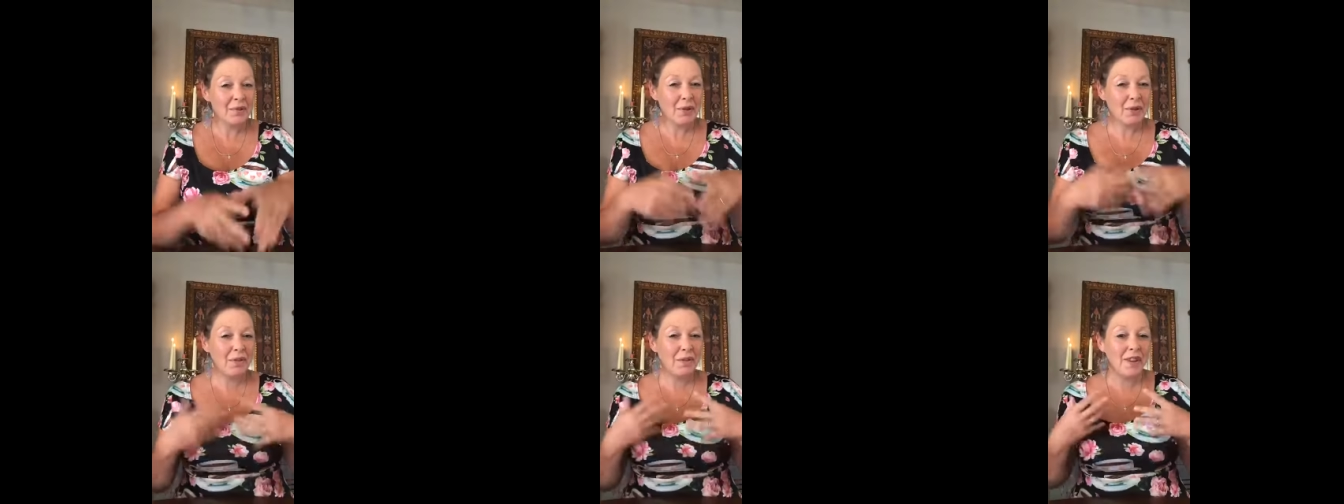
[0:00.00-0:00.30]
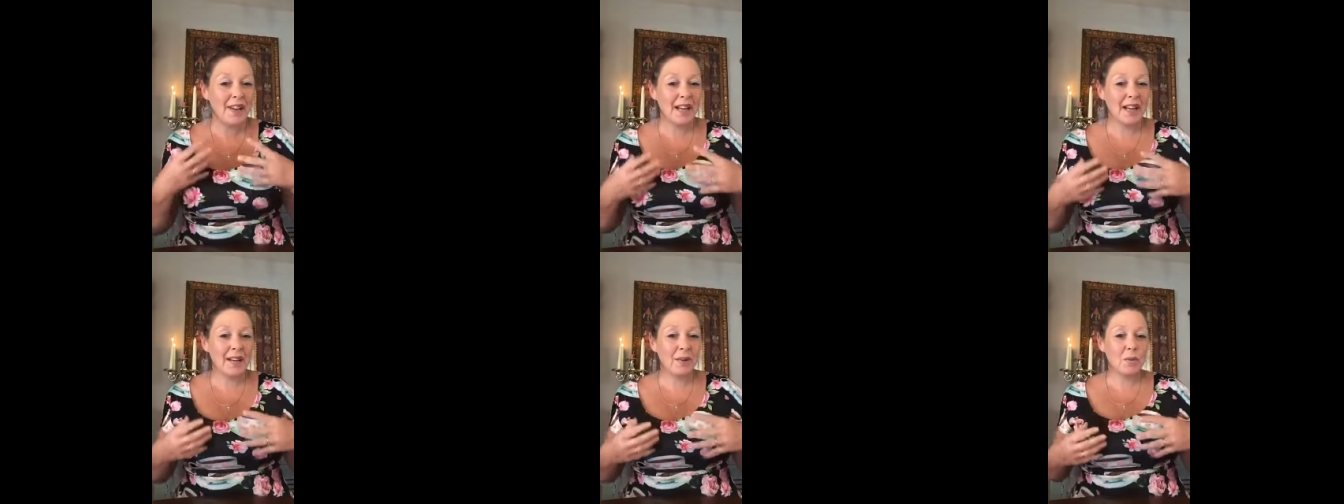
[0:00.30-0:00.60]

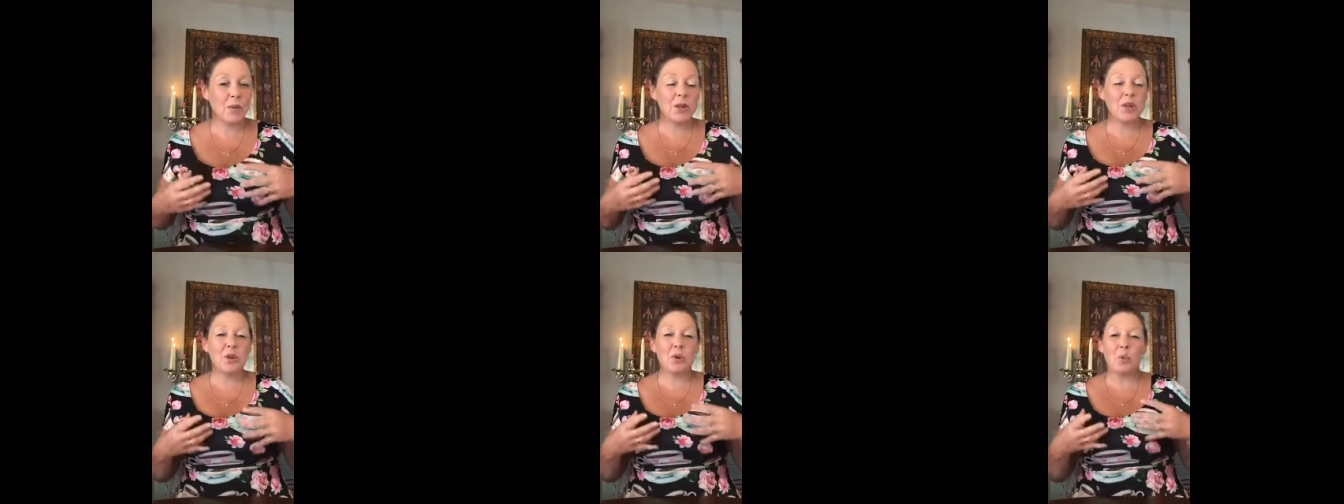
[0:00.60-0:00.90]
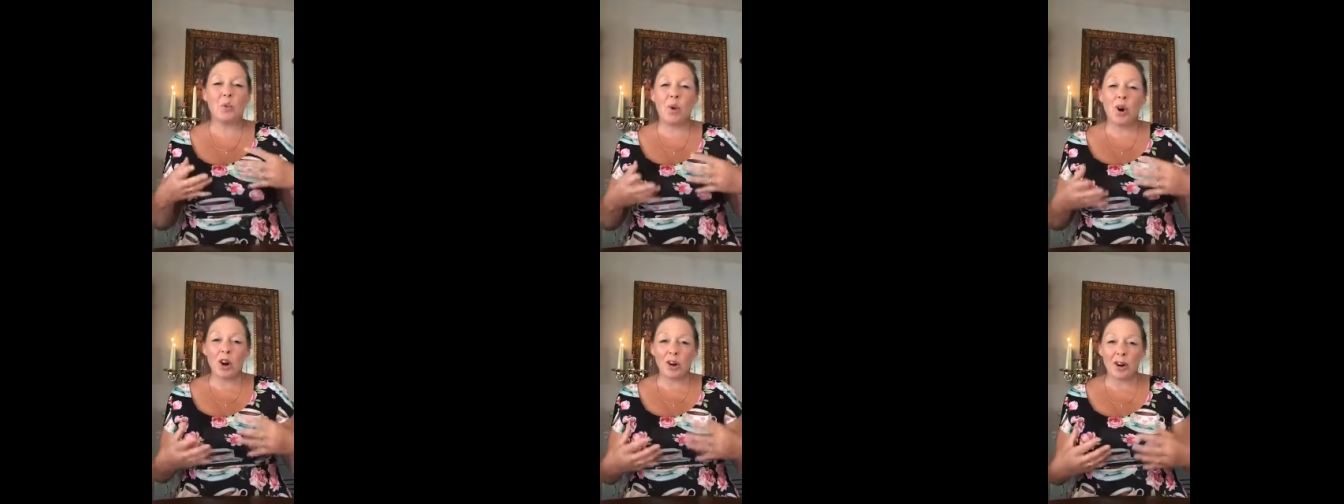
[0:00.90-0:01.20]
feeling when you're
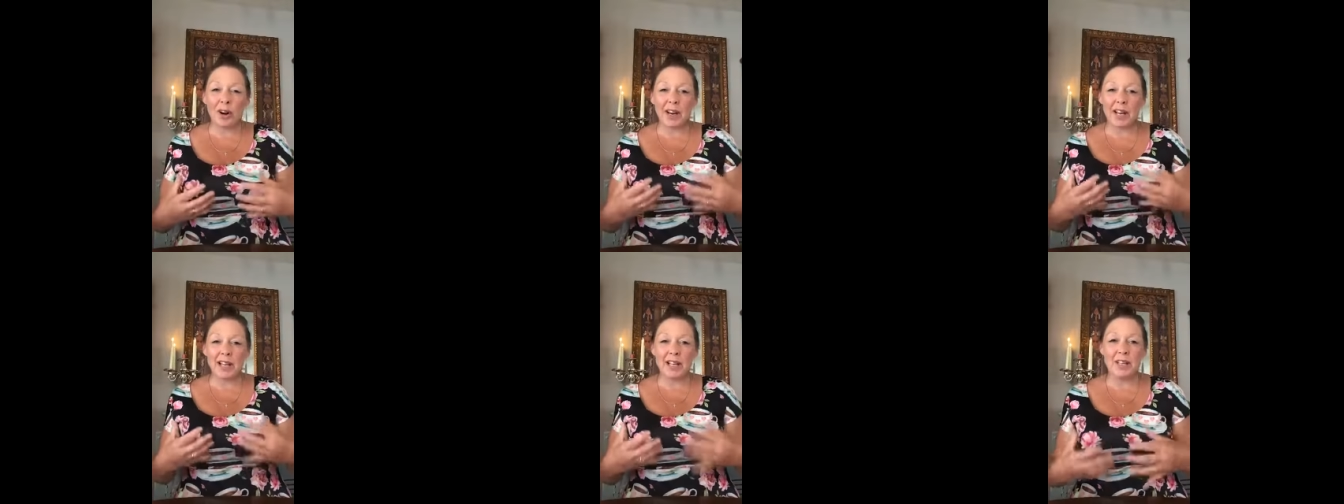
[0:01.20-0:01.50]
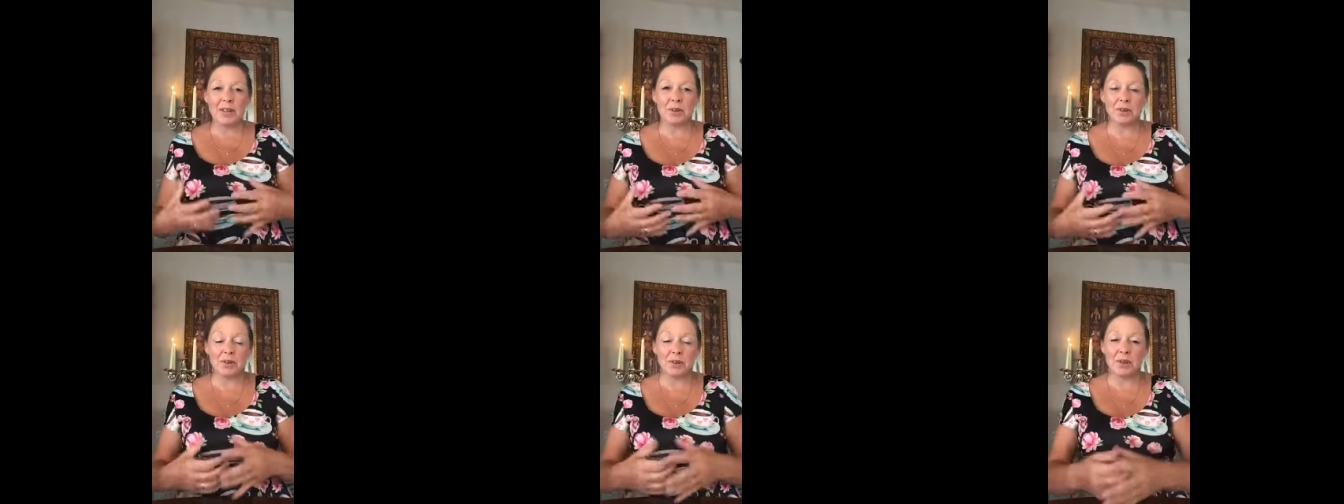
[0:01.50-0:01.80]
worried
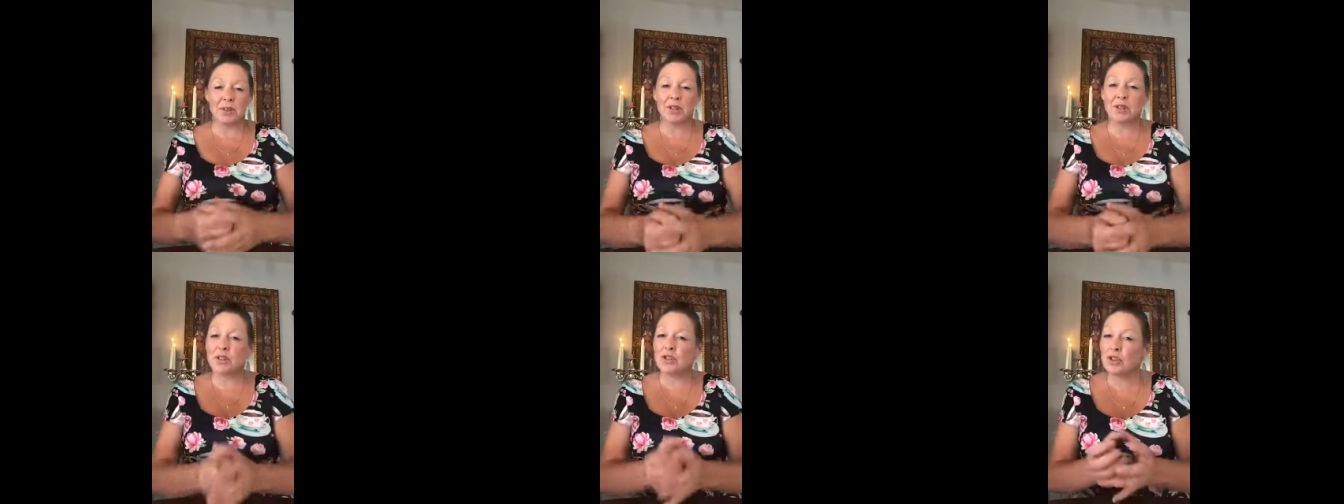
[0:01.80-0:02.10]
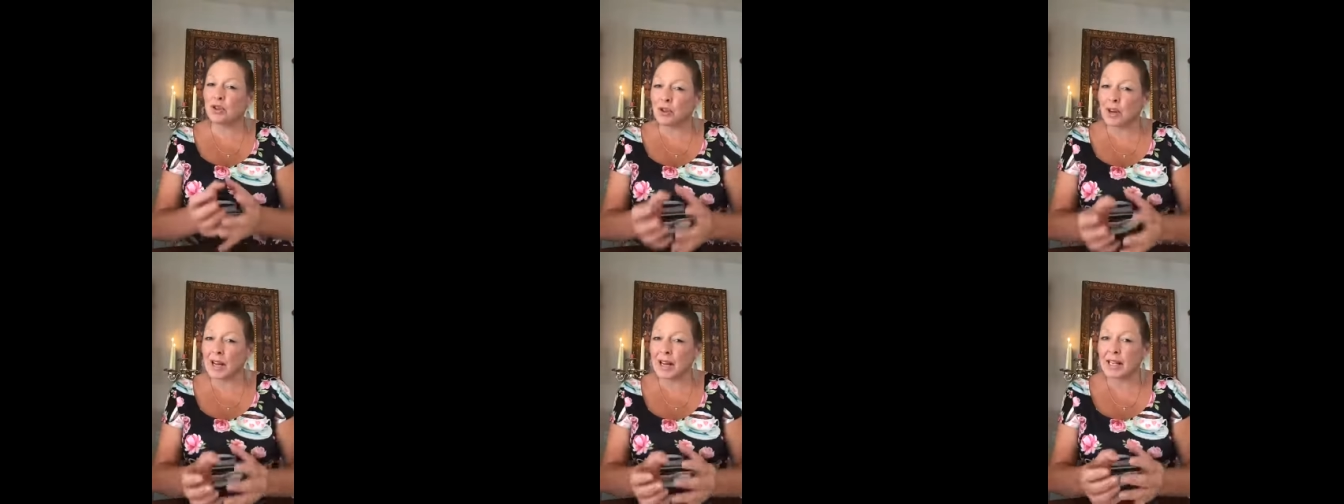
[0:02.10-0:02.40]
or
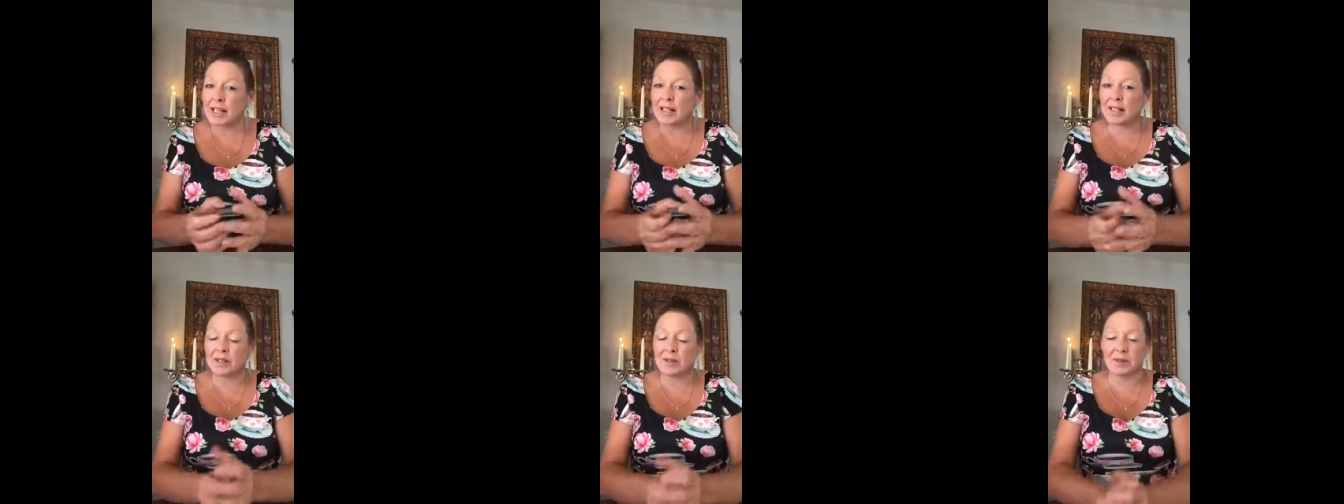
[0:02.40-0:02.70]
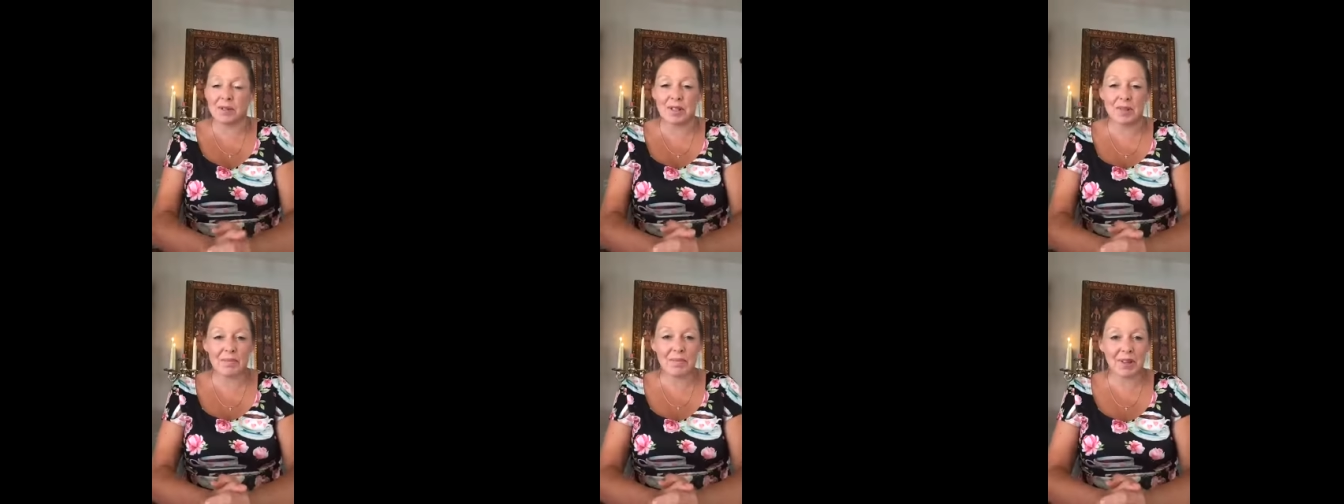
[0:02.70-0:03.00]
stressed or
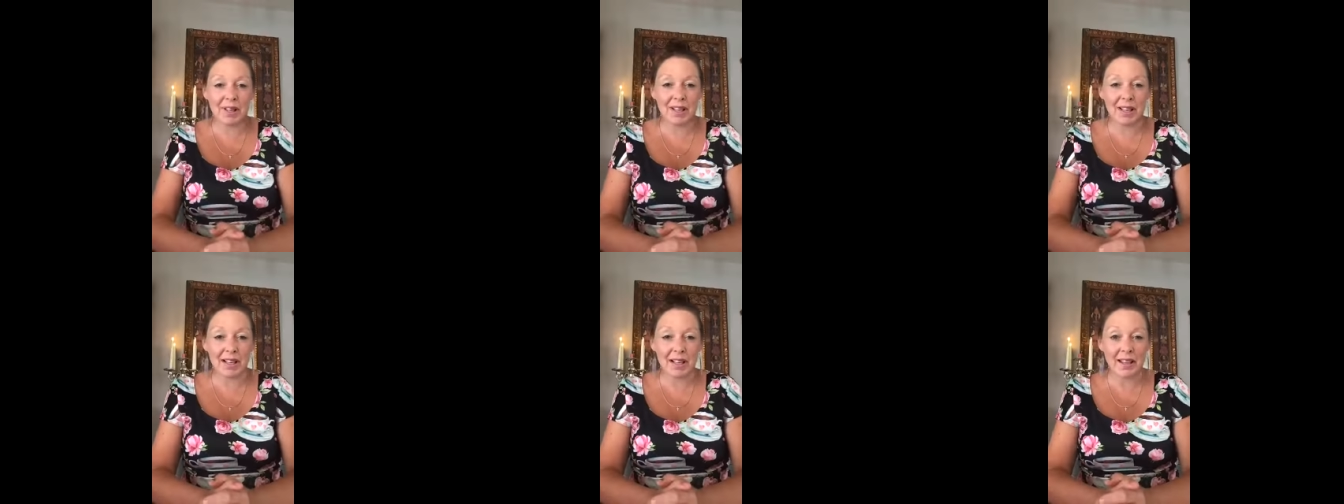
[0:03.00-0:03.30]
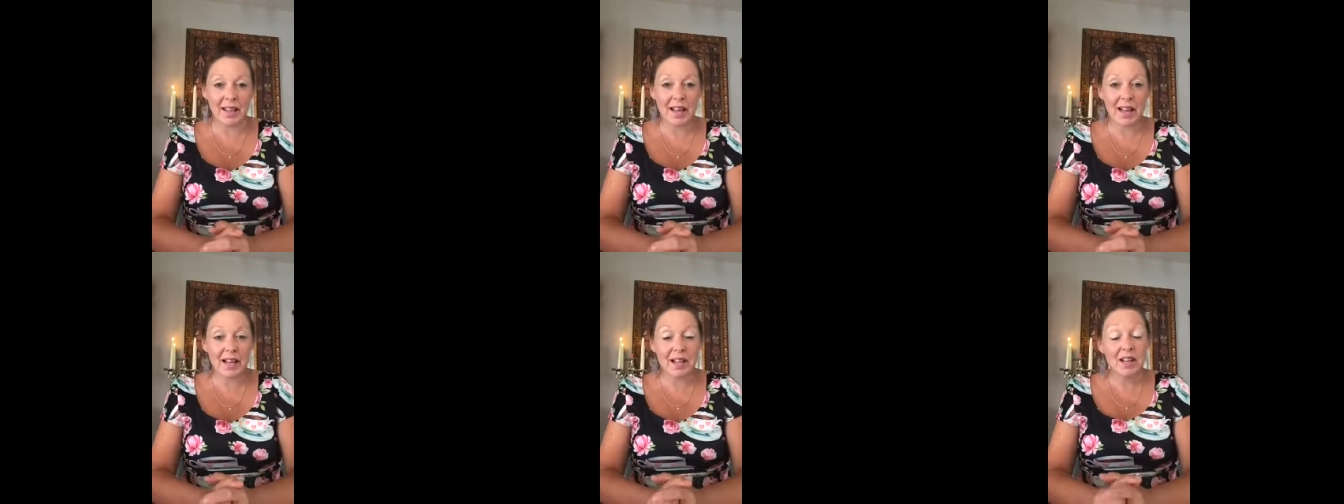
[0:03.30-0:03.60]
something like that.